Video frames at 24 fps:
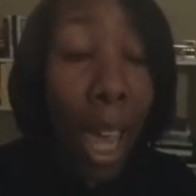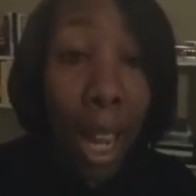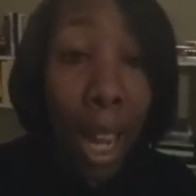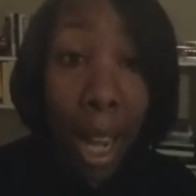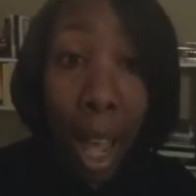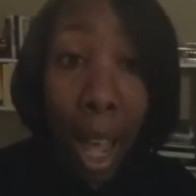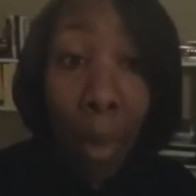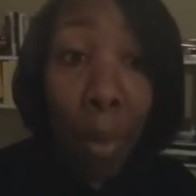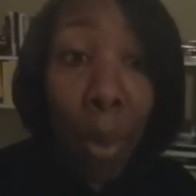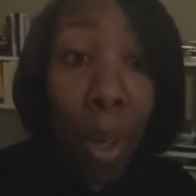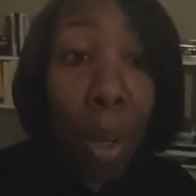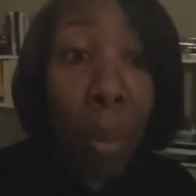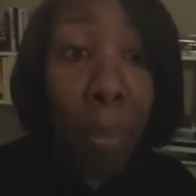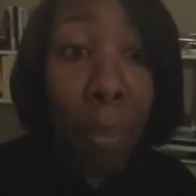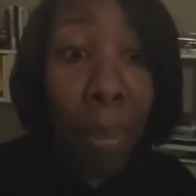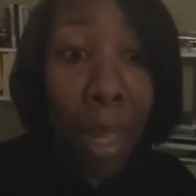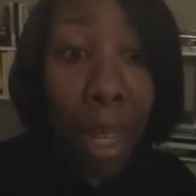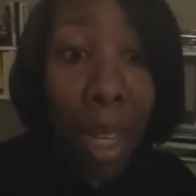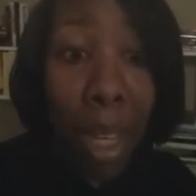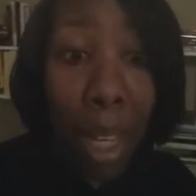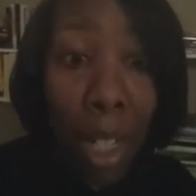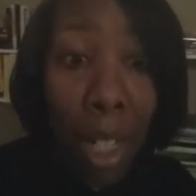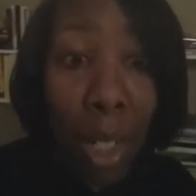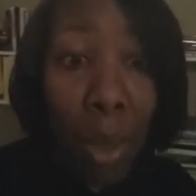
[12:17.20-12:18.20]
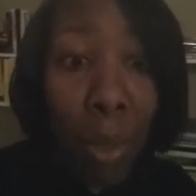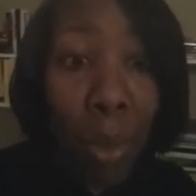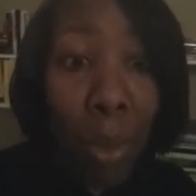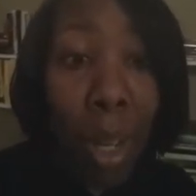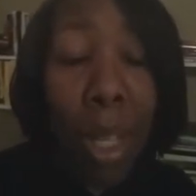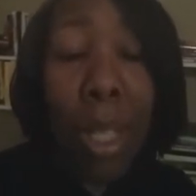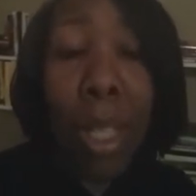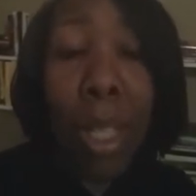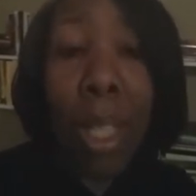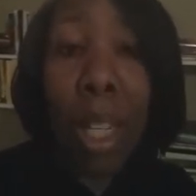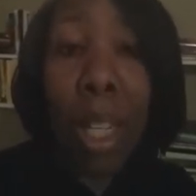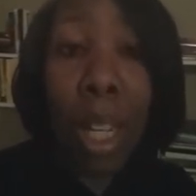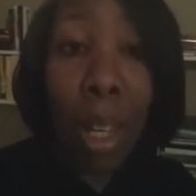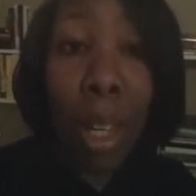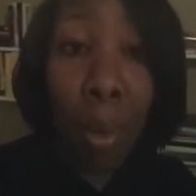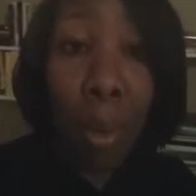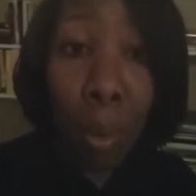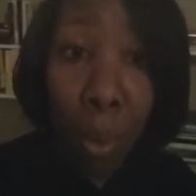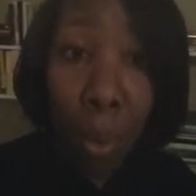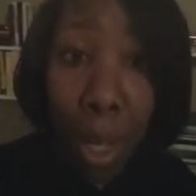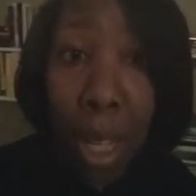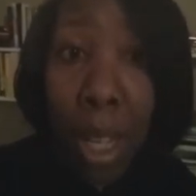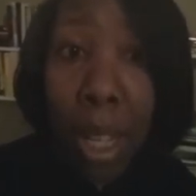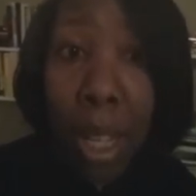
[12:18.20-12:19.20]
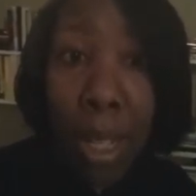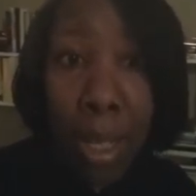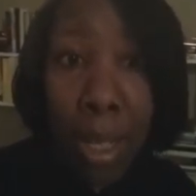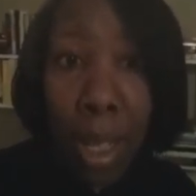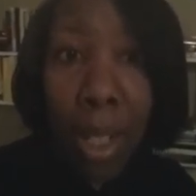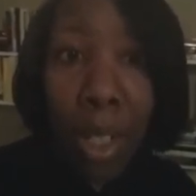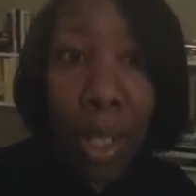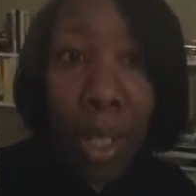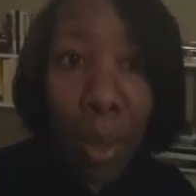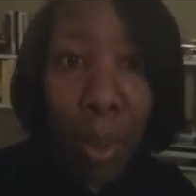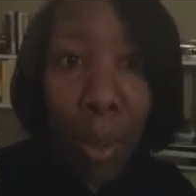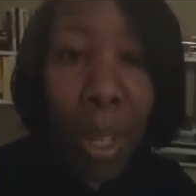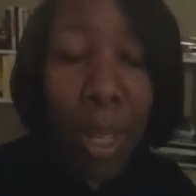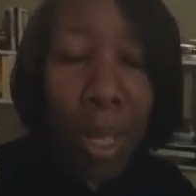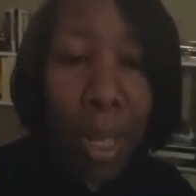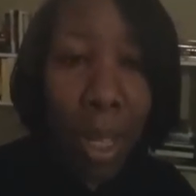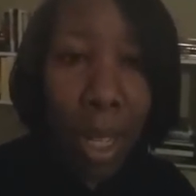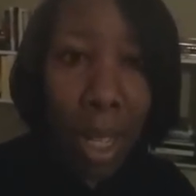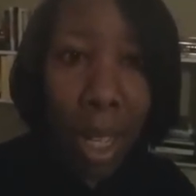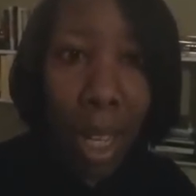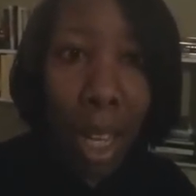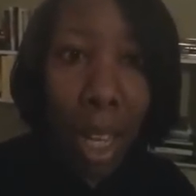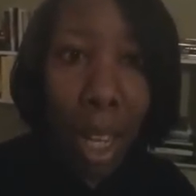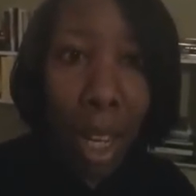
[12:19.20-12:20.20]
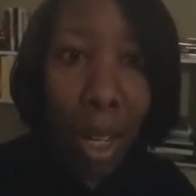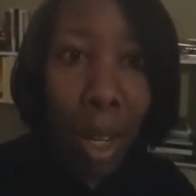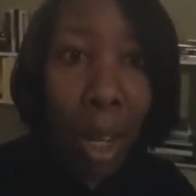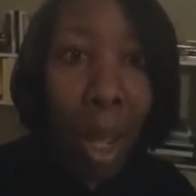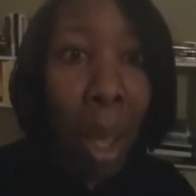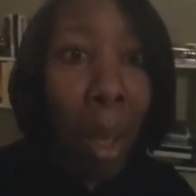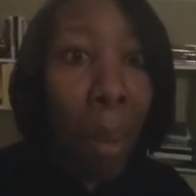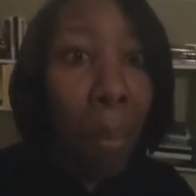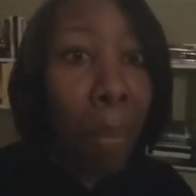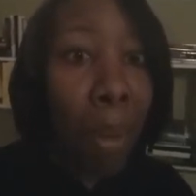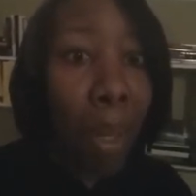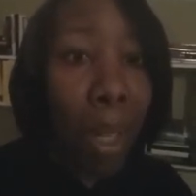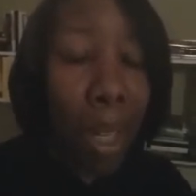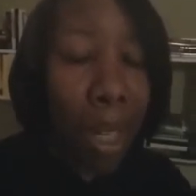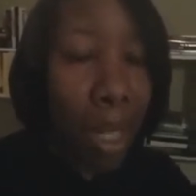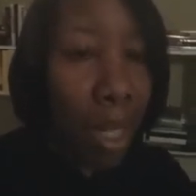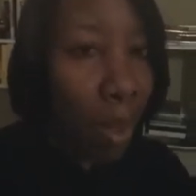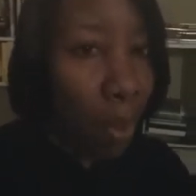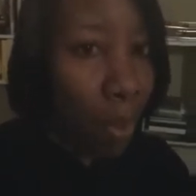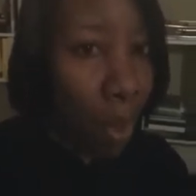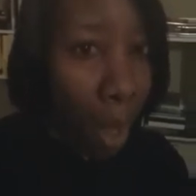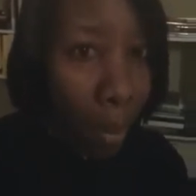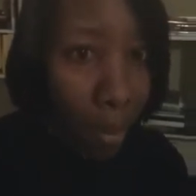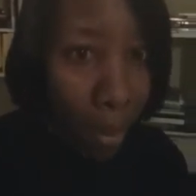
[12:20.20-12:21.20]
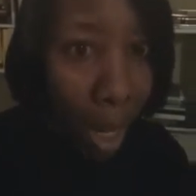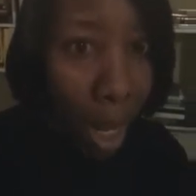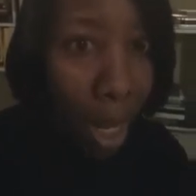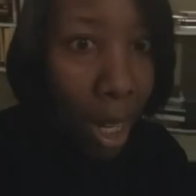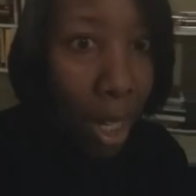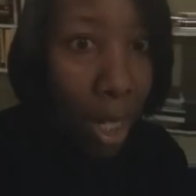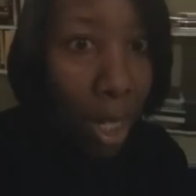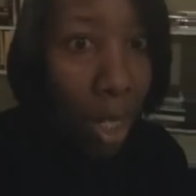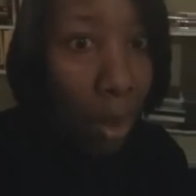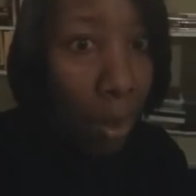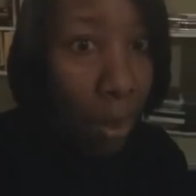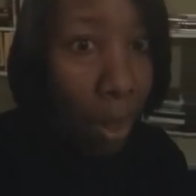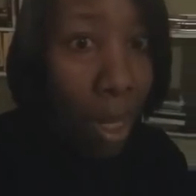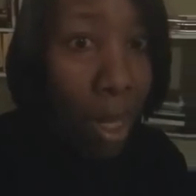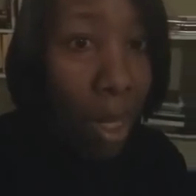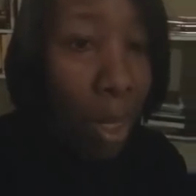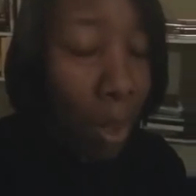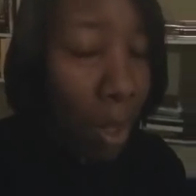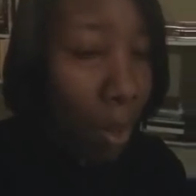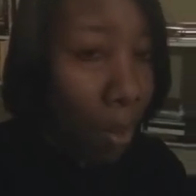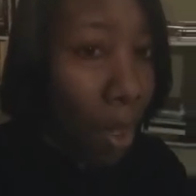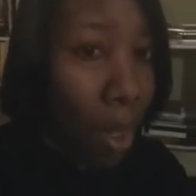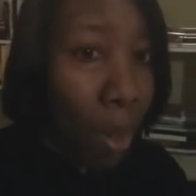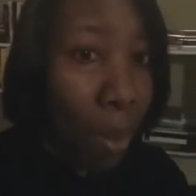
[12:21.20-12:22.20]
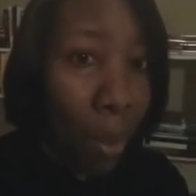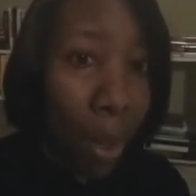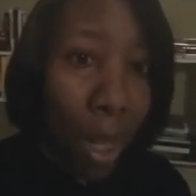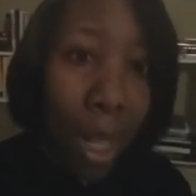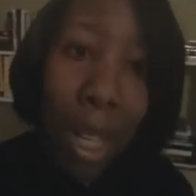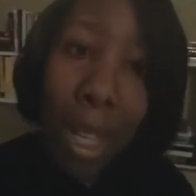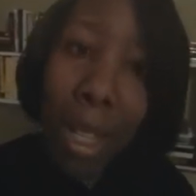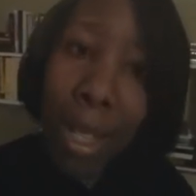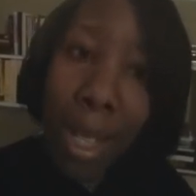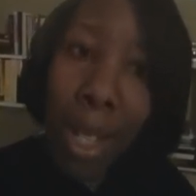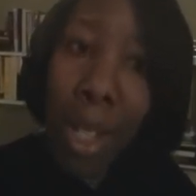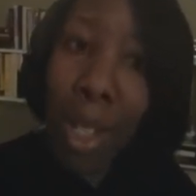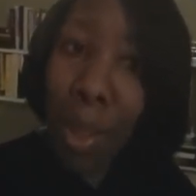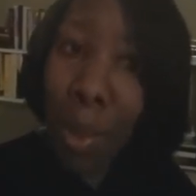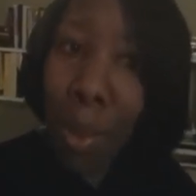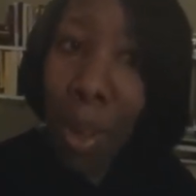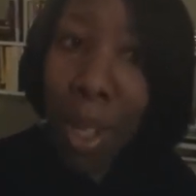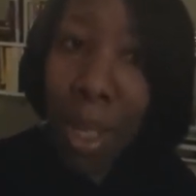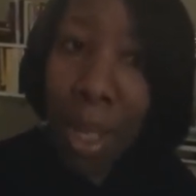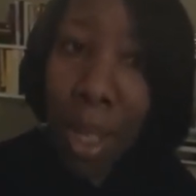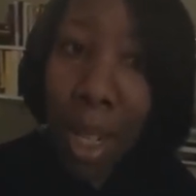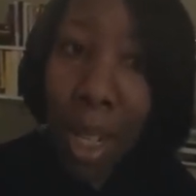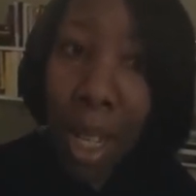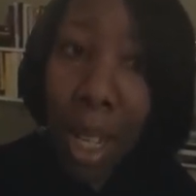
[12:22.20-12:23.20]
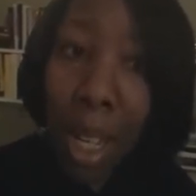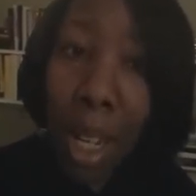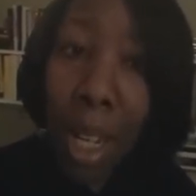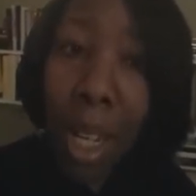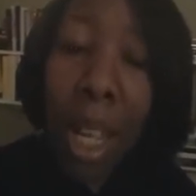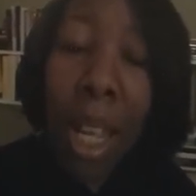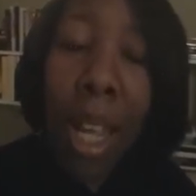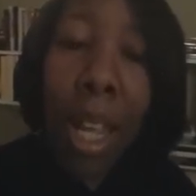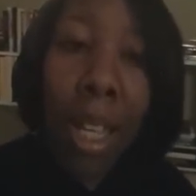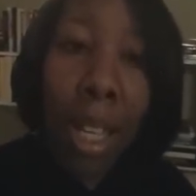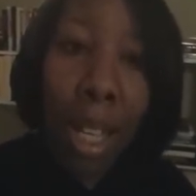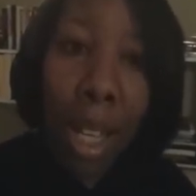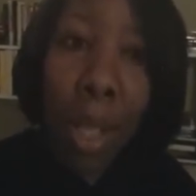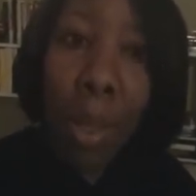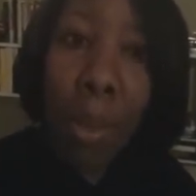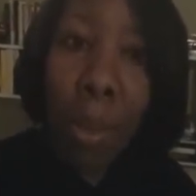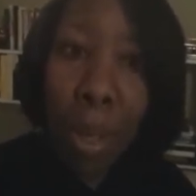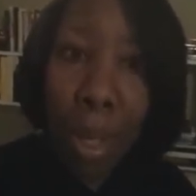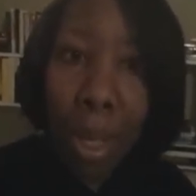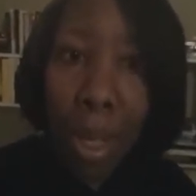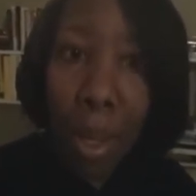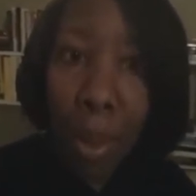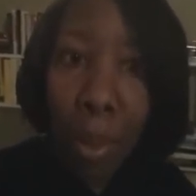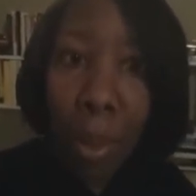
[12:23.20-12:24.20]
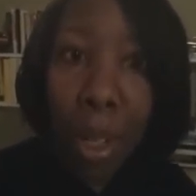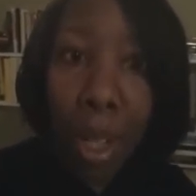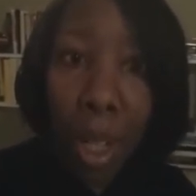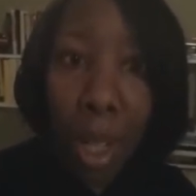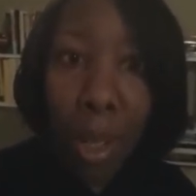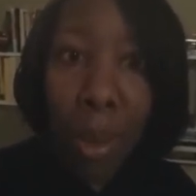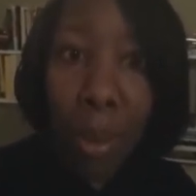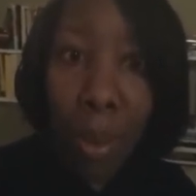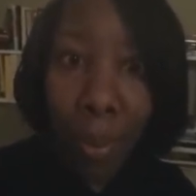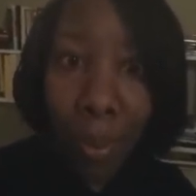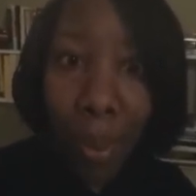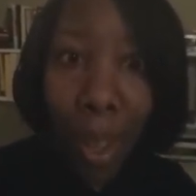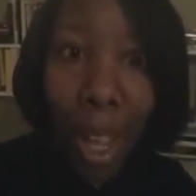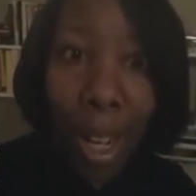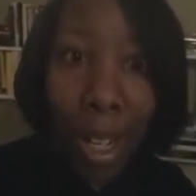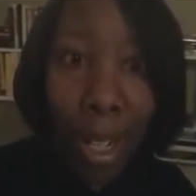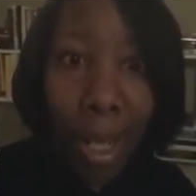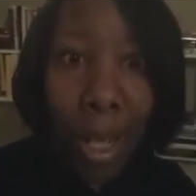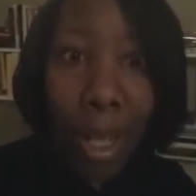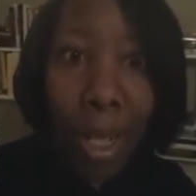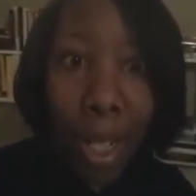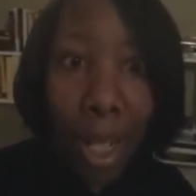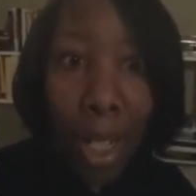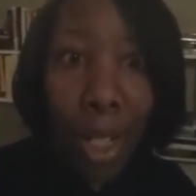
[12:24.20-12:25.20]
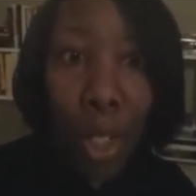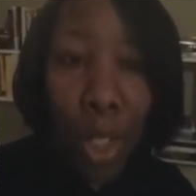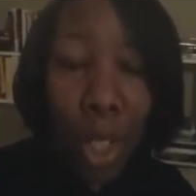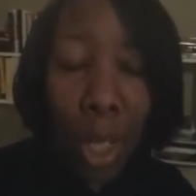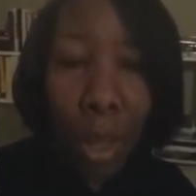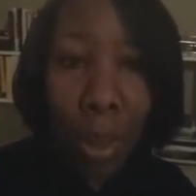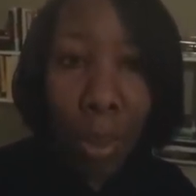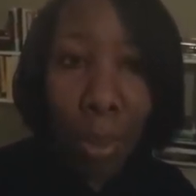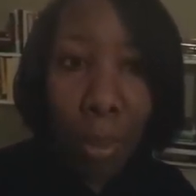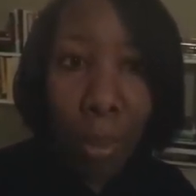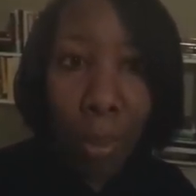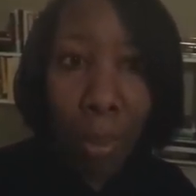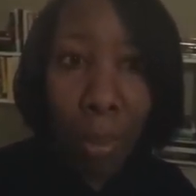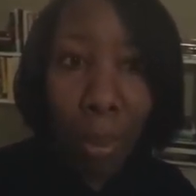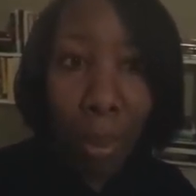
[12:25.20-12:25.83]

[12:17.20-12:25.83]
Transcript: and I want to be interested in what he's interested in. Because if I'm not interested in what he's interested in, guess what? Someone else will find his attention.